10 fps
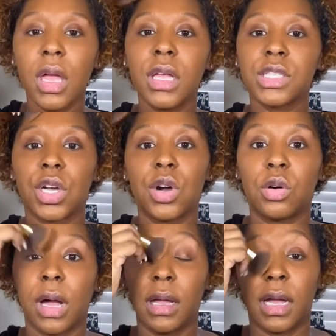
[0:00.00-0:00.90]

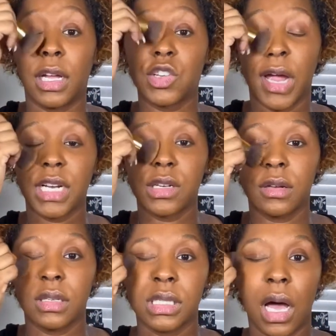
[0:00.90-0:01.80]
So a
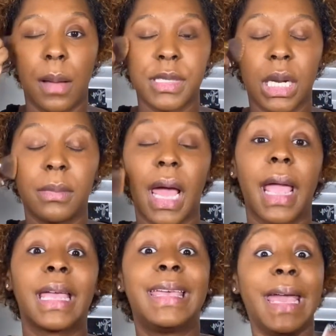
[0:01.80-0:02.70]
contraction stops and I'm
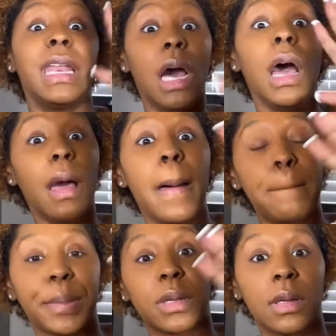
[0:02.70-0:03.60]
like, get
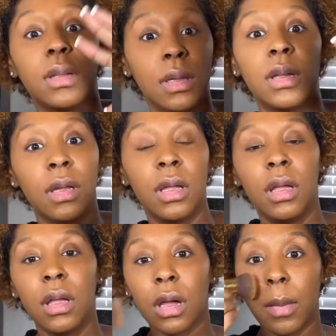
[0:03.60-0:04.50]
up.
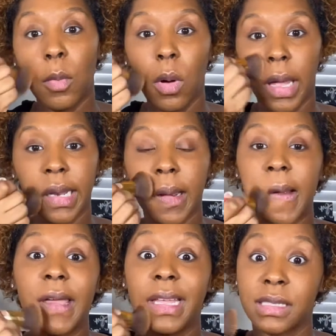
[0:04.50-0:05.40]
Come on,
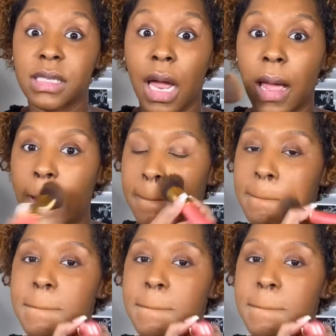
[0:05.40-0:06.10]
it's time.